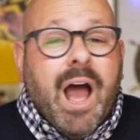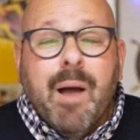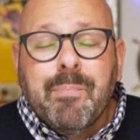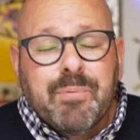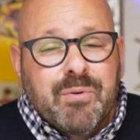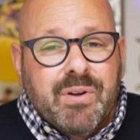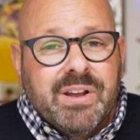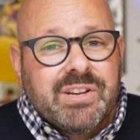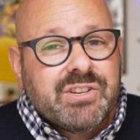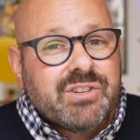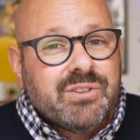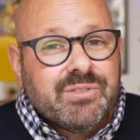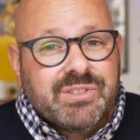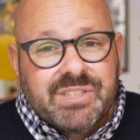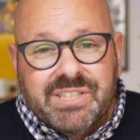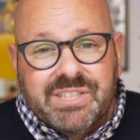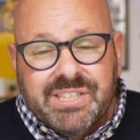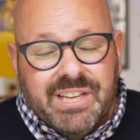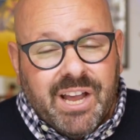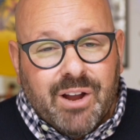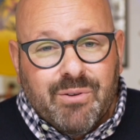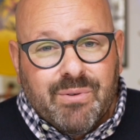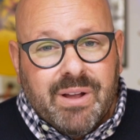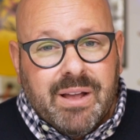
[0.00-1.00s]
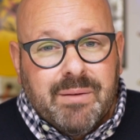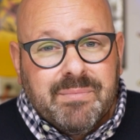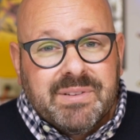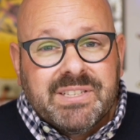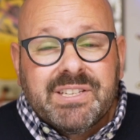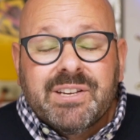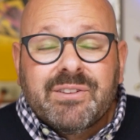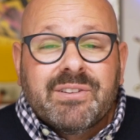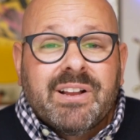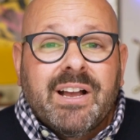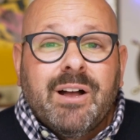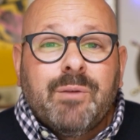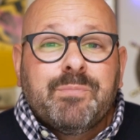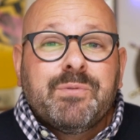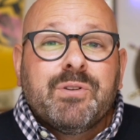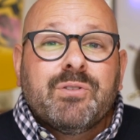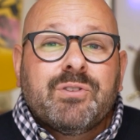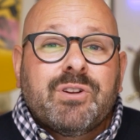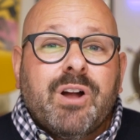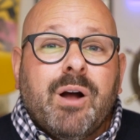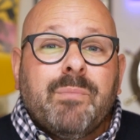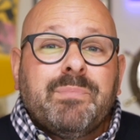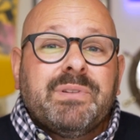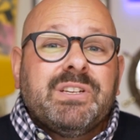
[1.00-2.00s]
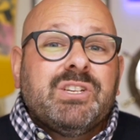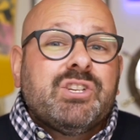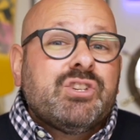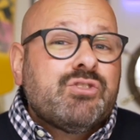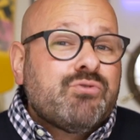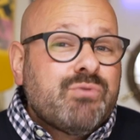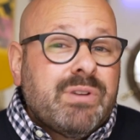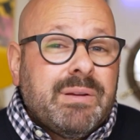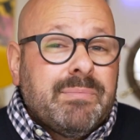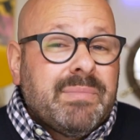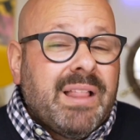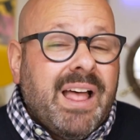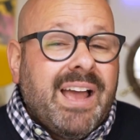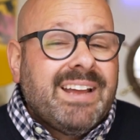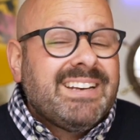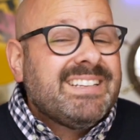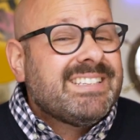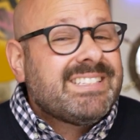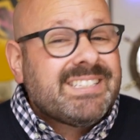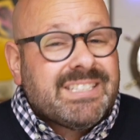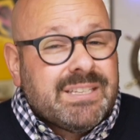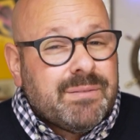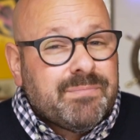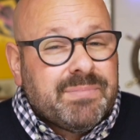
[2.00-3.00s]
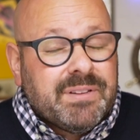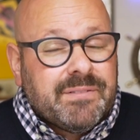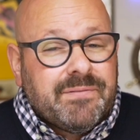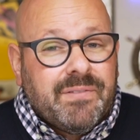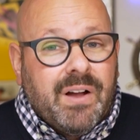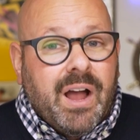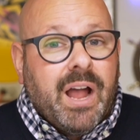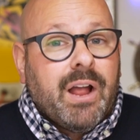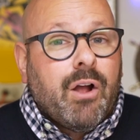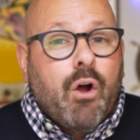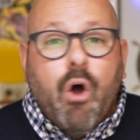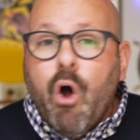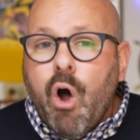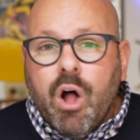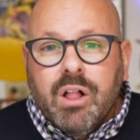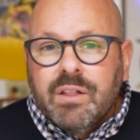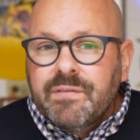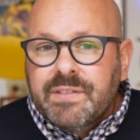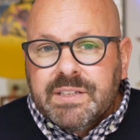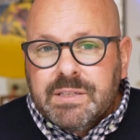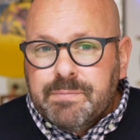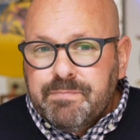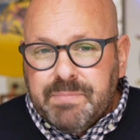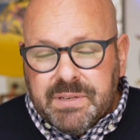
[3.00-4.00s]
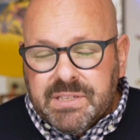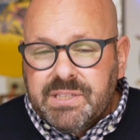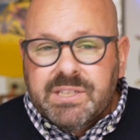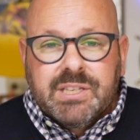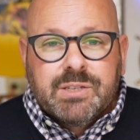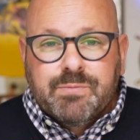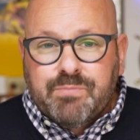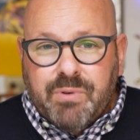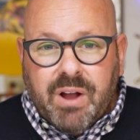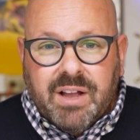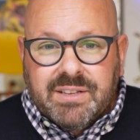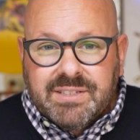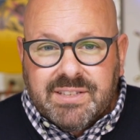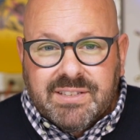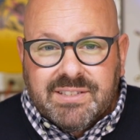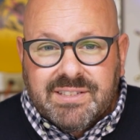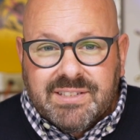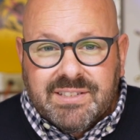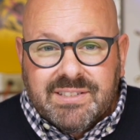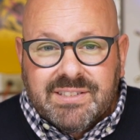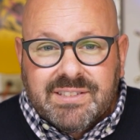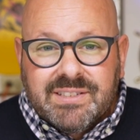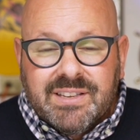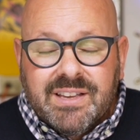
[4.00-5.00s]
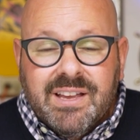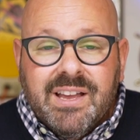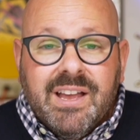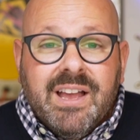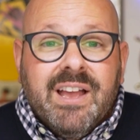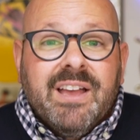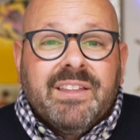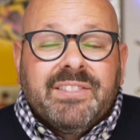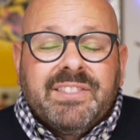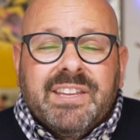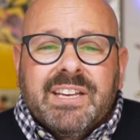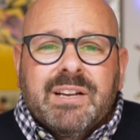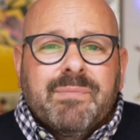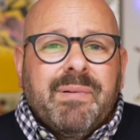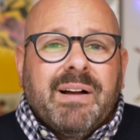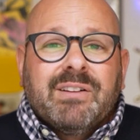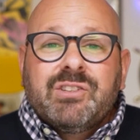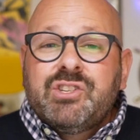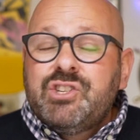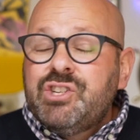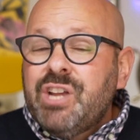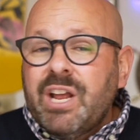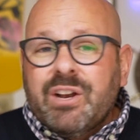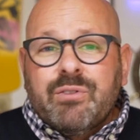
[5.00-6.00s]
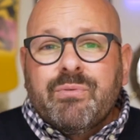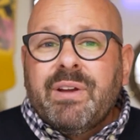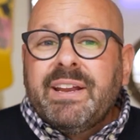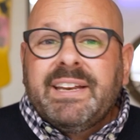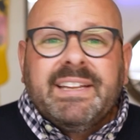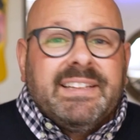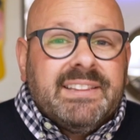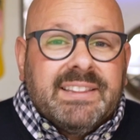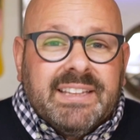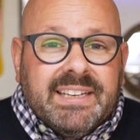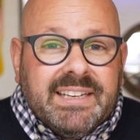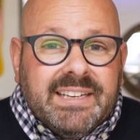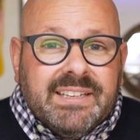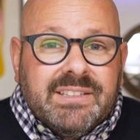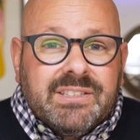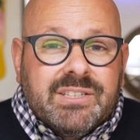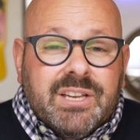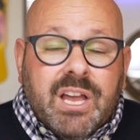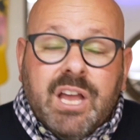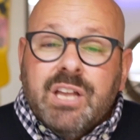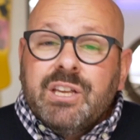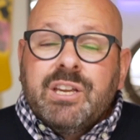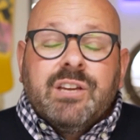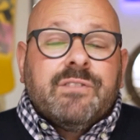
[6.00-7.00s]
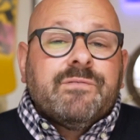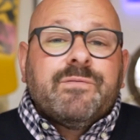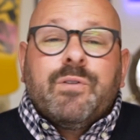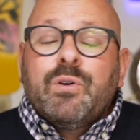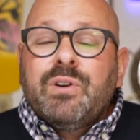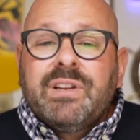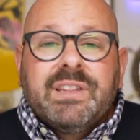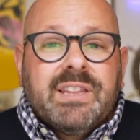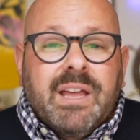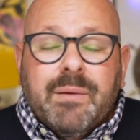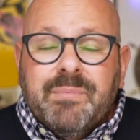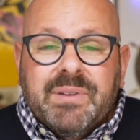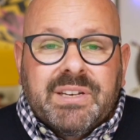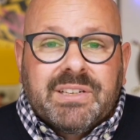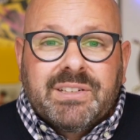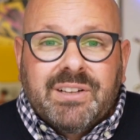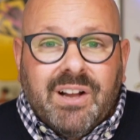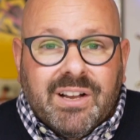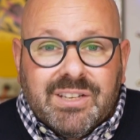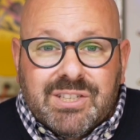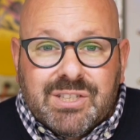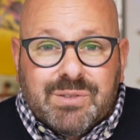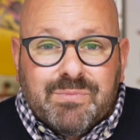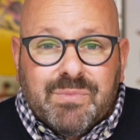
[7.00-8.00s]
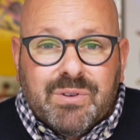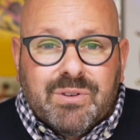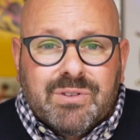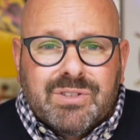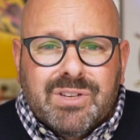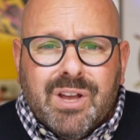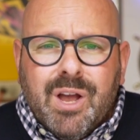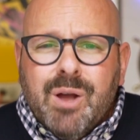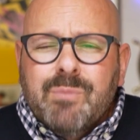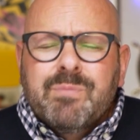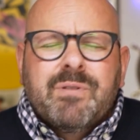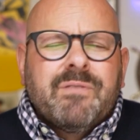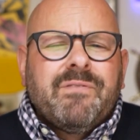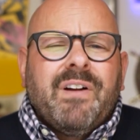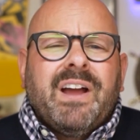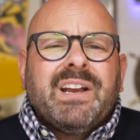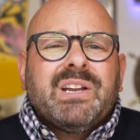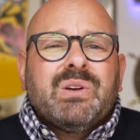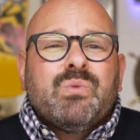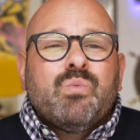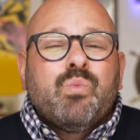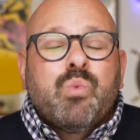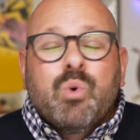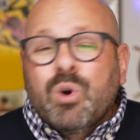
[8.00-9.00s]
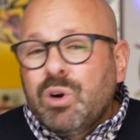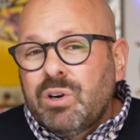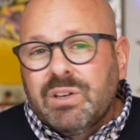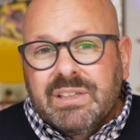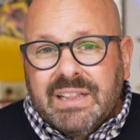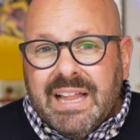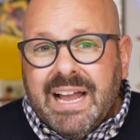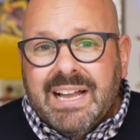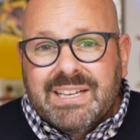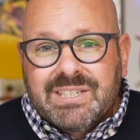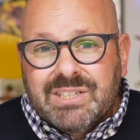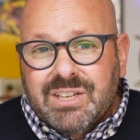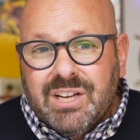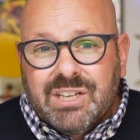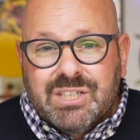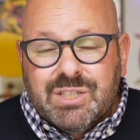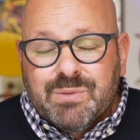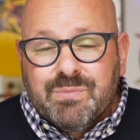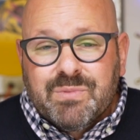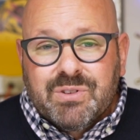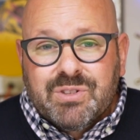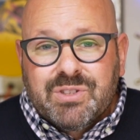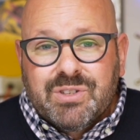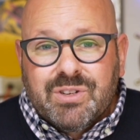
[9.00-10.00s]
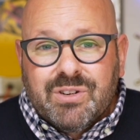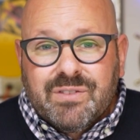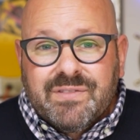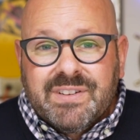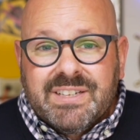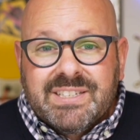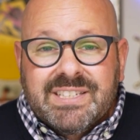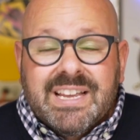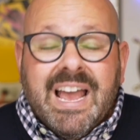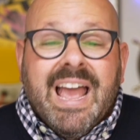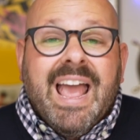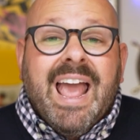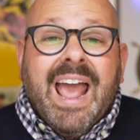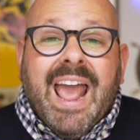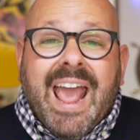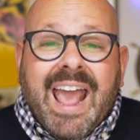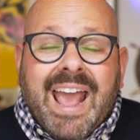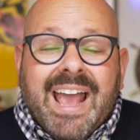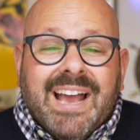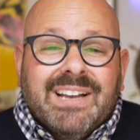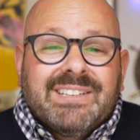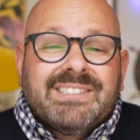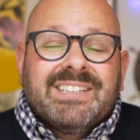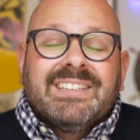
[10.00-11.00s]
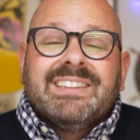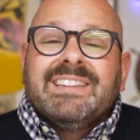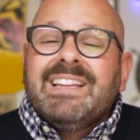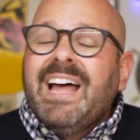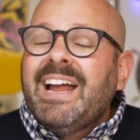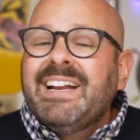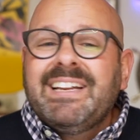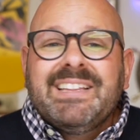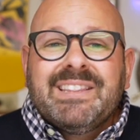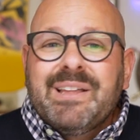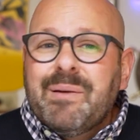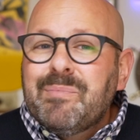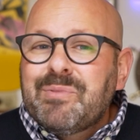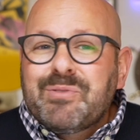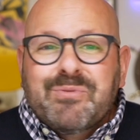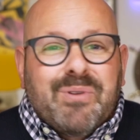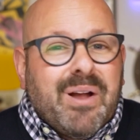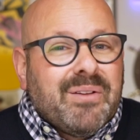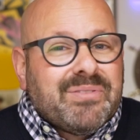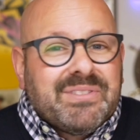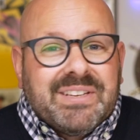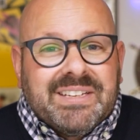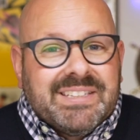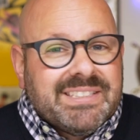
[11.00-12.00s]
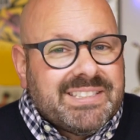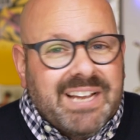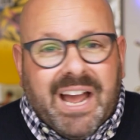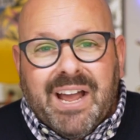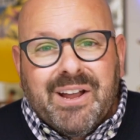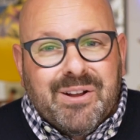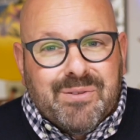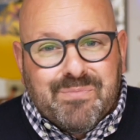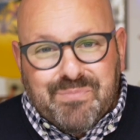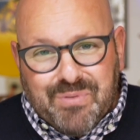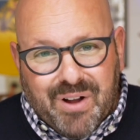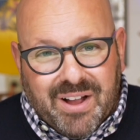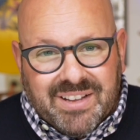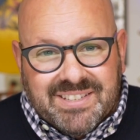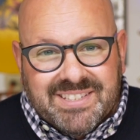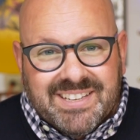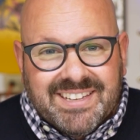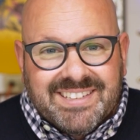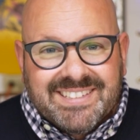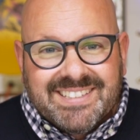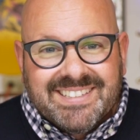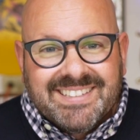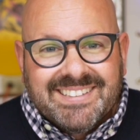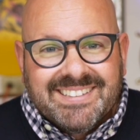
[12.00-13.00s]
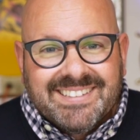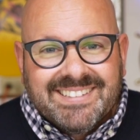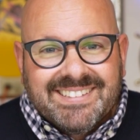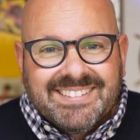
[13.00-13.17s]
operational CRM is here to help your company streamline and simplify all of its business processes. Think about generating leads, converting them into customers, providing world class customer service, and delighting them throughout the entire process.